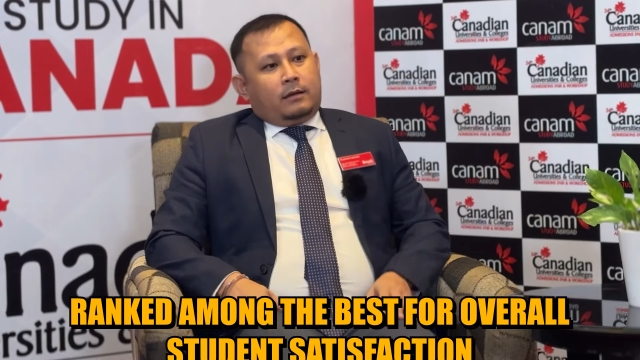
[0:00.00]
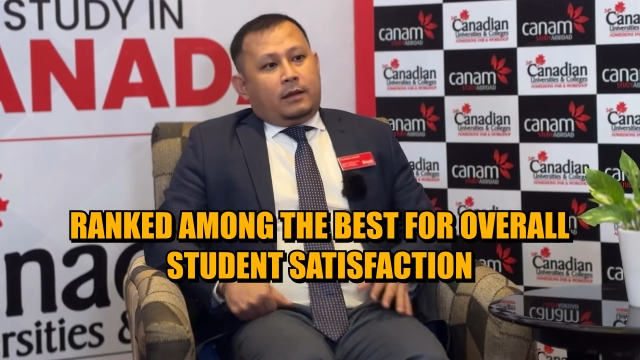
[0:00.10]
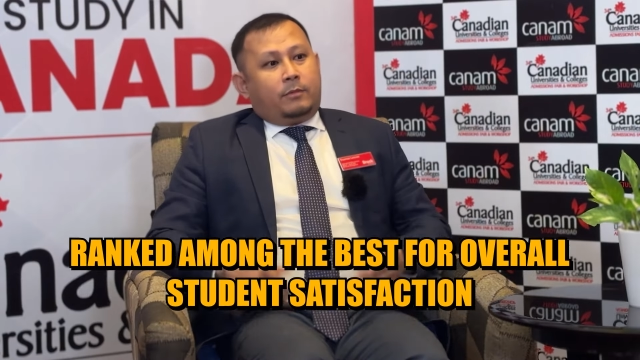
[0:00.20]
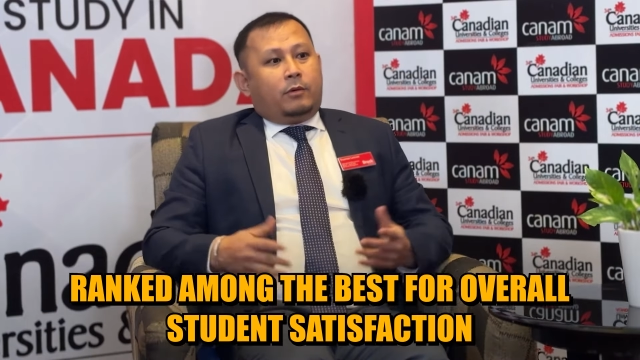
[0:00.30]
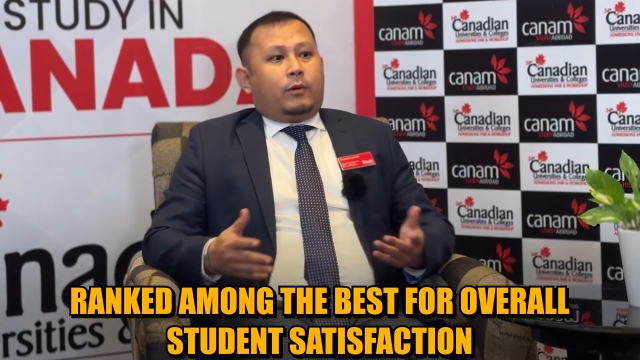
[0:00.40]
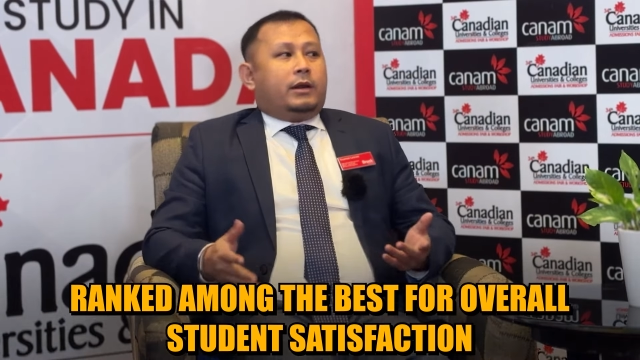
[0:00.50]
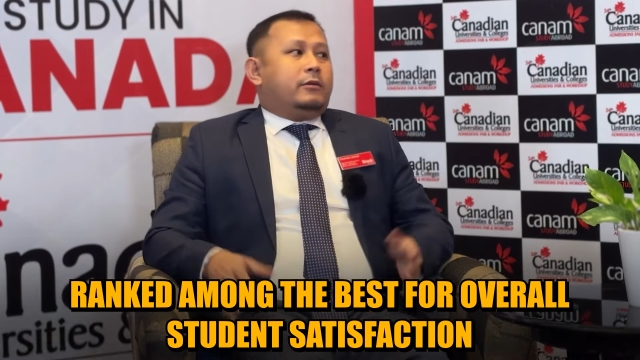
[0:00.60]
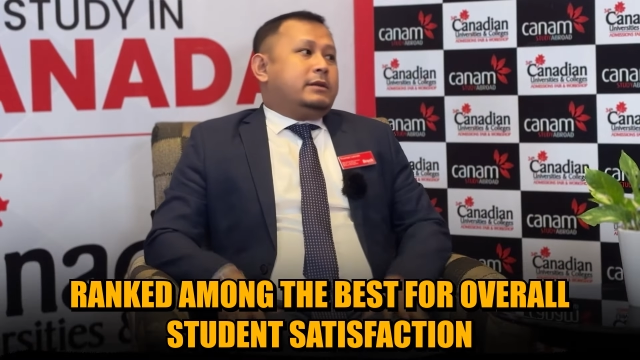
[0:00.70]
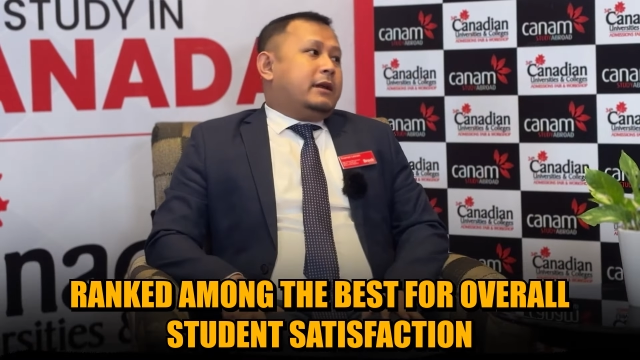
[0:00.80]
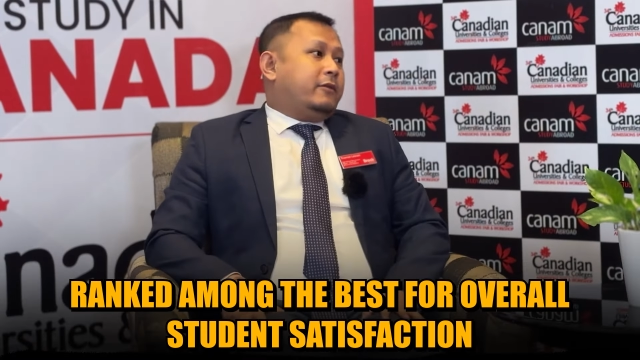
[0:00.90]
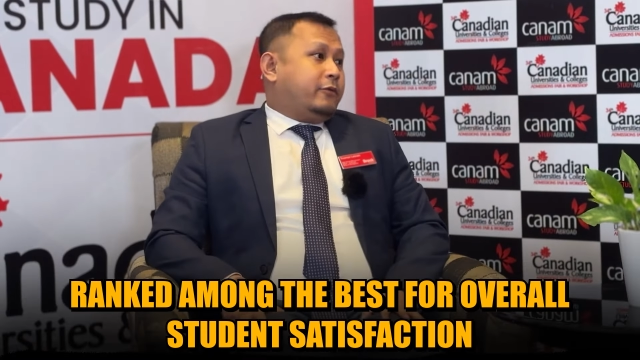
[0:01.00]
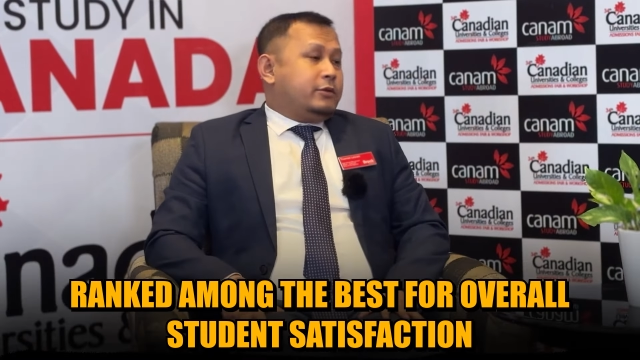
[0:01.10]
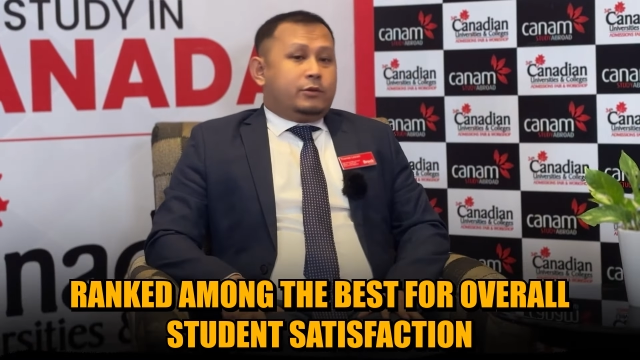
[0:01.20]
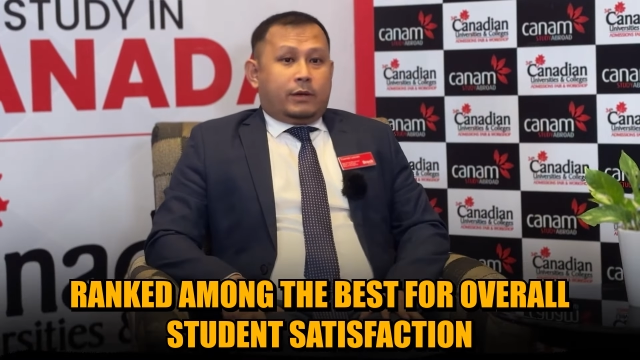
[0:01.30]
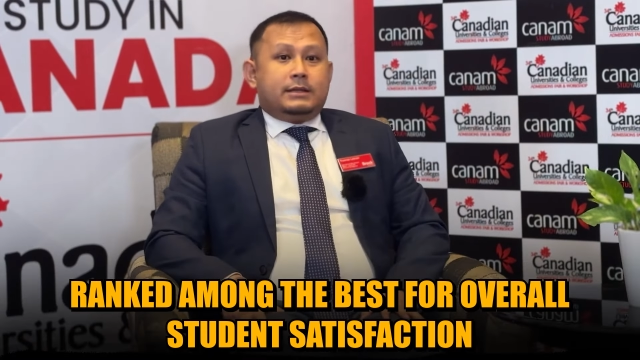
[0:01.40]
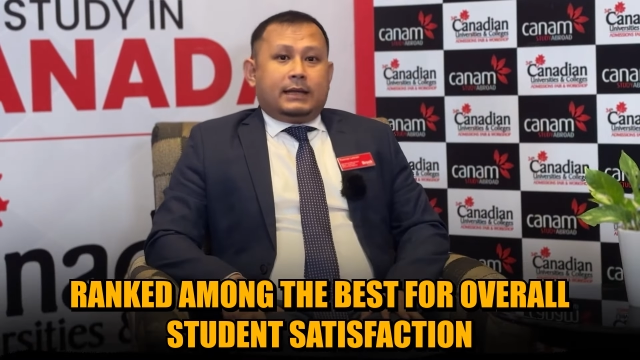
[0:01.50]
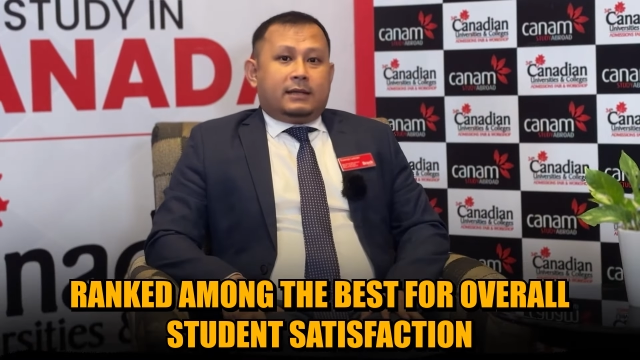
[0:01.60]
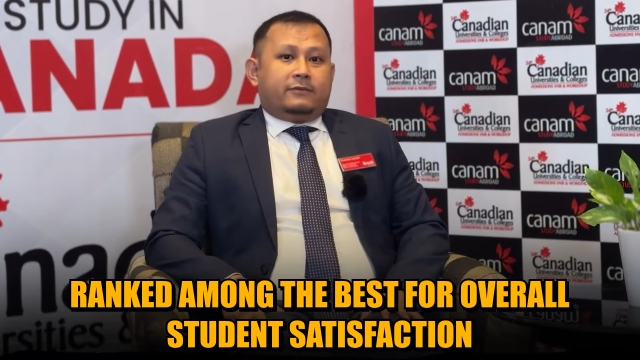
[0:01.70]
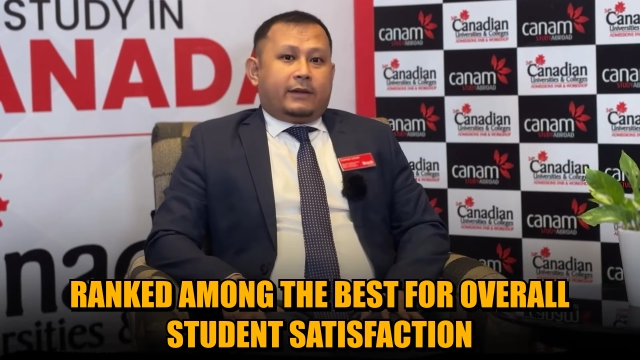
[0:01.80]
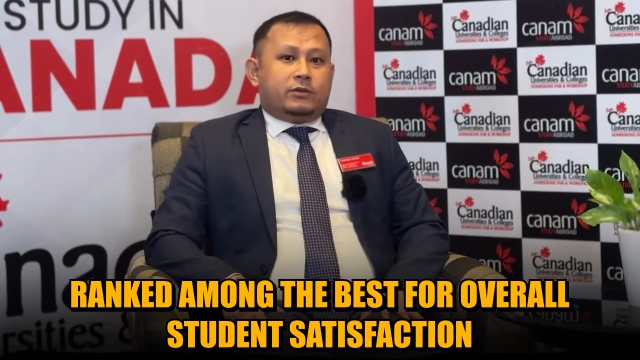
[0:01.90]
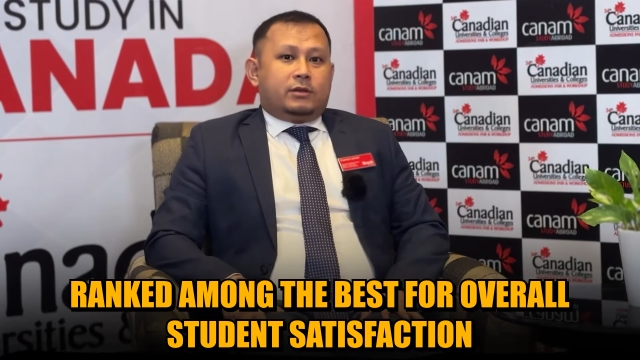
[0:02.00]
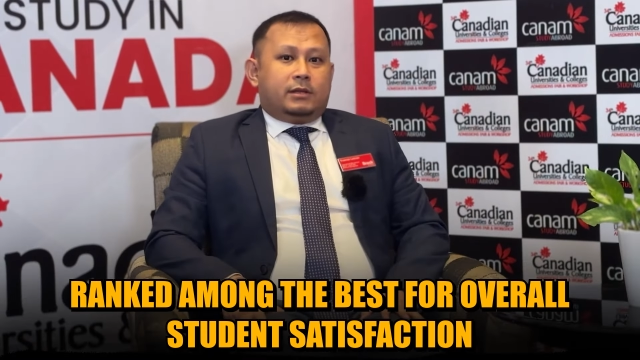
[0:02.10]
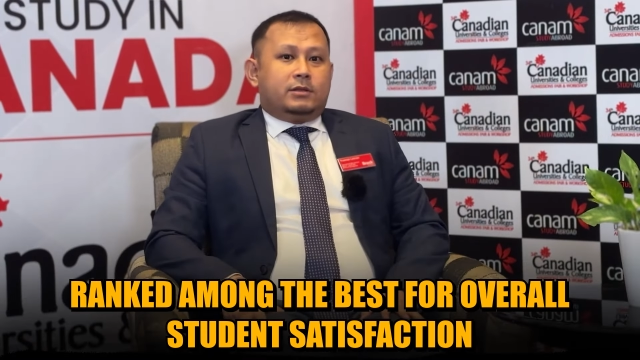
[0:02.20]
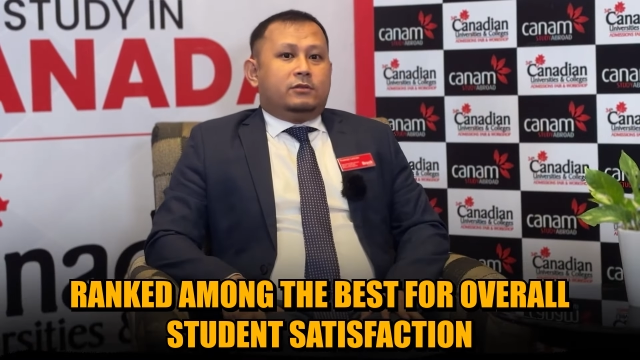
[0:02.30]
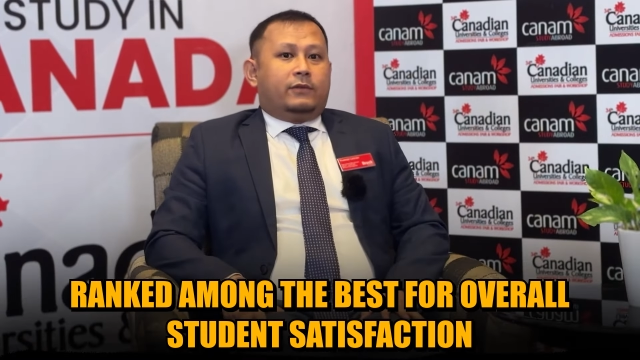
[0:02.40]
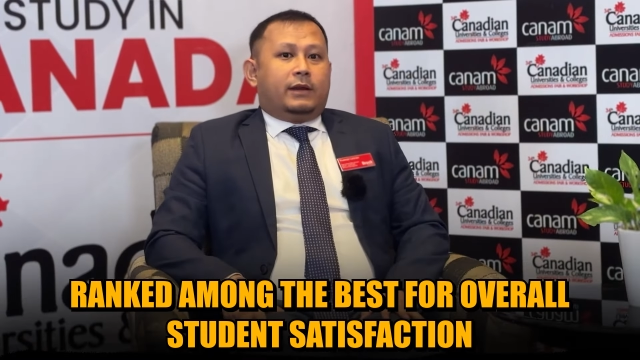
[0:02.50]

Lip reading: number one in Ontario for student satisfaction. These two